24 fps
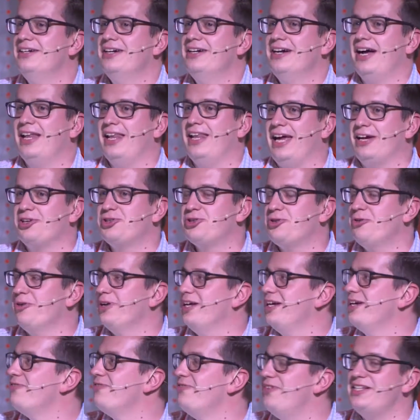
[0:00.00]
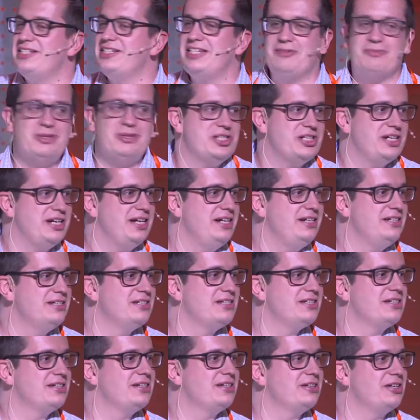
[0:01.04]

electronic fitting machines